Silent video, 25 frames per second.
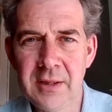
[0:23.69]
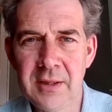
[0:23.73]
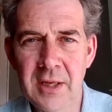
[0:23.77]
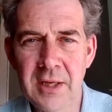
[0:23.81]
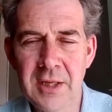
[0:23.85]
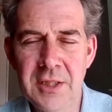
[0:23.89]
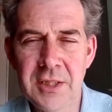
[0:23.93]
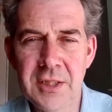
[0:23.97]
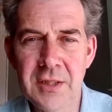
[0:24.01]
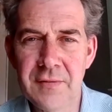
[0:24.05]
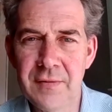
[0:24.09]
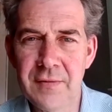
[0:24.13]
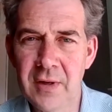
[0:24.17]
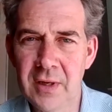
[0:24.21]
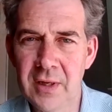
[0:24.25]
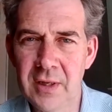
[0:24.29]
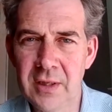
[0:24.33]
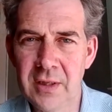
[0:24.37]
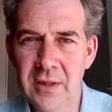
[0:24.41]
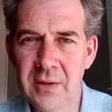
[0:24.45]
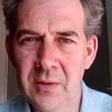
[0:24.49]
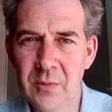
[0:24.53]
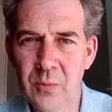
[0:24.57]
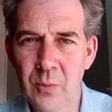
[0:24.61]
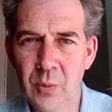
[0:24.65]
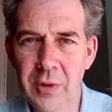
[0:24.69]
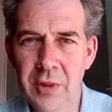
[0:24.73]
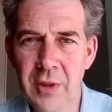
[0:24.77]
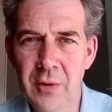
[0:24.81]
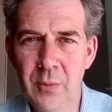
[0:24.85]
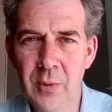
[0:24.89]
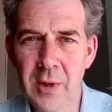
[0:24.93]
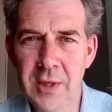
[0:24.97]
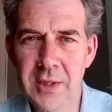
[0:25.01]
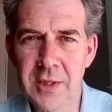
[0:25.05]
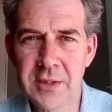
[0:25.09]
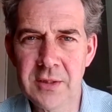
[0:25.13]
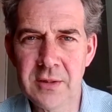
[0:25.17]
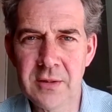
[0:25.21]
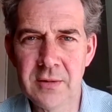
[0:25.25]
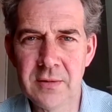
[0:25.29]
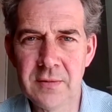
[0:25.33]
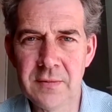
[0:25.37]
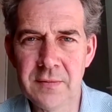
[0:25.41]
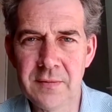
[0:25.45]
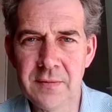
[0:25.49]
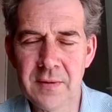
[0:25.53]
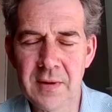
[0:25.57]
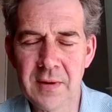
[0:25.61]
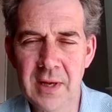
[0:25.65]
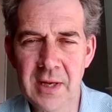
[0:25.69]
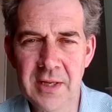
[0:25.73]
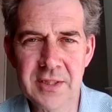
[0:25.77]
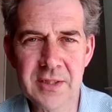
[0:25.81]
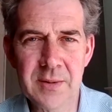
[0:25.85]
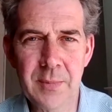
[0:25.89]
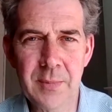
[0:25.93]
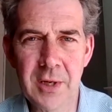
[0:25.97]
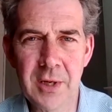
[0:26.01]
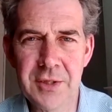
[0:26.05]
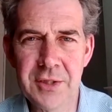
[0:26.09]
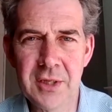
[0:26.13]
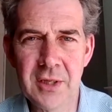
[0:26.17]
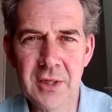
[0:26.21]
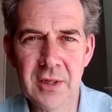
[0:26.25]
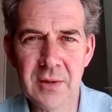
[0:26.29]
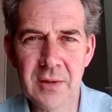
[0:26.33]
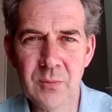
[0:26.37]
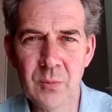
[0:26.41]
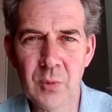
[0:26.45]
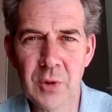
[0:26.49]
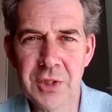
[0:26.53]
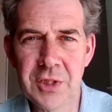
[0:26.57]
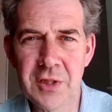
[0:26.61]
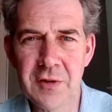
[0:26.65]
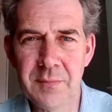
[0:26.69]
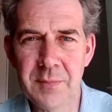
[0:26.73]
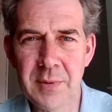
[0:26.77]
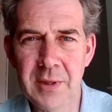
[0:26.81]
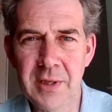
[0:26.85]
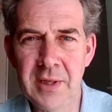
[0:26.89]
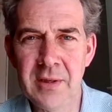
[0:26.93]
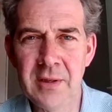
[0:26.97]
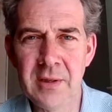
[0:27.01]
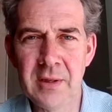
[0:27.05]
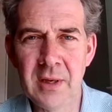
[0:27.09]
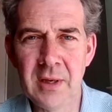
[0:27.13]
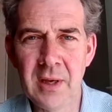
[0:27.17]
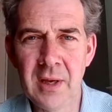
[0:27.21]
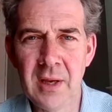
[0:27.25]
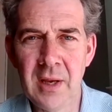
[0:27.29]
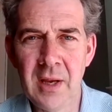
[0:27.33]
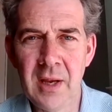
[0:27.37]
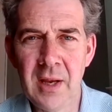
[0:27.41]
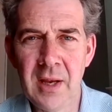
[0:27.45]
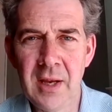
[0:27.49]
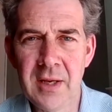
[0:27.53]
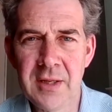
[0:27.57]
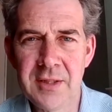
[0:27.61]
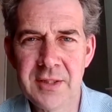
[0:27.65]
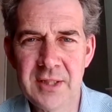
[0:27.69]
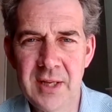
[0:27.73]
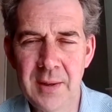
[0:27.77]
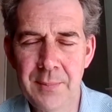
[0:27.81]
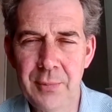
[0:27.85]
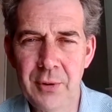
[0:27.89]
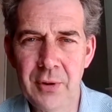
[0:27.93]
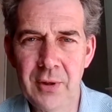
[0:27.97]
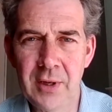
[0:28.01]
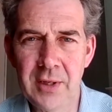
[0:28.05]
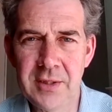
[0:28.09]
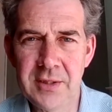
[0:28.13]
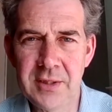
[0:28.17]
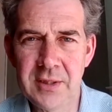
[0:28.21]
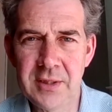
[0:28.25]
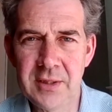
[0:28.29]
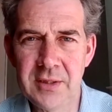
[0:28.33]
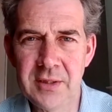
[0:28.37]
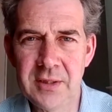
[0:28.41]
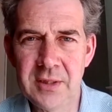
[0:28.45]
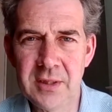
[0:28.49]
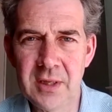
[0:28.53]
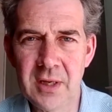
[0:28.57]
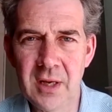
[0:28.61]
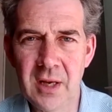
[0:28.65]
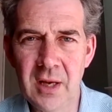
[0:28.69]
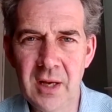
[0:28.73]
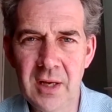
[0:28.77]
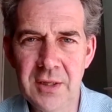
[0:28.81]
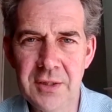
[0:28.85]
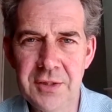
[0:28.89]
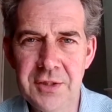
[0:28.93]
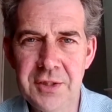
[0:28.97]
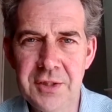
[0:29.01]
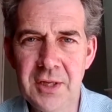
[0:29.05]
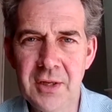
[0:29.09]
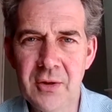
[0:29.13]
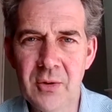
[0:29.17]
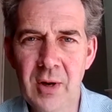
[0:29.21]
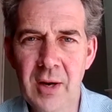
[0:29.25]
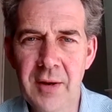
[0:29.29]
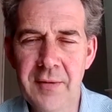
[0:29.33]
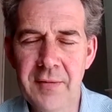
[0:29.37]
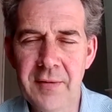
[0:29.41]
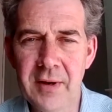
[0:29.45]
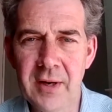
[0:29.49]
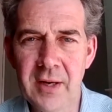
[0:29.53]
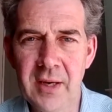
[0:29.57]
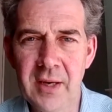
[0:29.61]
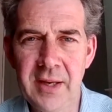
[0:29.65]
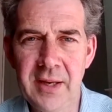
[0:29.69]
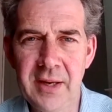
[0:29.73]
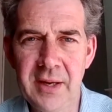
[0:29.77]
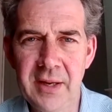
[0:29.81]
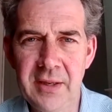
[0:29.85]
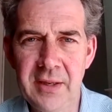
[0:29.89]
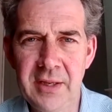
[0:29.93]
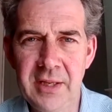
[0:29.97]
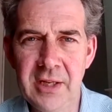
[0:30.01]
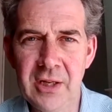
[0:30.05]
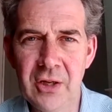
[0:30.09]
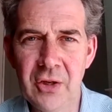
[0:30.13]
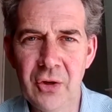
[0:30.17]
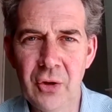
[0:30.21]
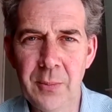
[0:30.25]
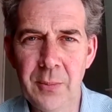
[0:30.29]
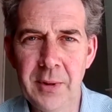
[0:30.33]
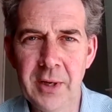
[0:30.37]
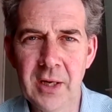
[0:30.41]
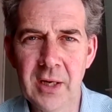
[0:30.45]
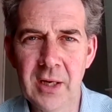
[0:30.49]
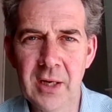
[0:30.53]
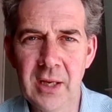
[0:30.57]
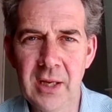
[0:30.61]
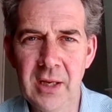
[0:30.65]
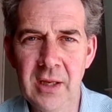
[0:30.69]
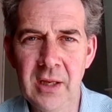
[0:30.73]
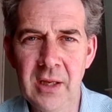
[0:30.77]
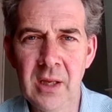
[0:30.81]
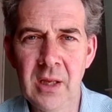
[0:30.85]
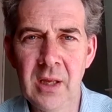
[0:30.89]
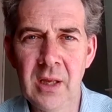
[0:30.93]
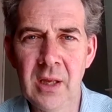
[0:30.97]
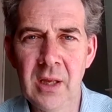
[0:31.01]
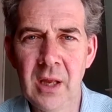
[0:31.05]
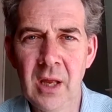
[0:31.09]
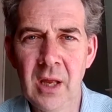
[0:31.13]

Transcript: Nakhchivan with the rest of Azerbaijan, which have been separated uh, geographically and economically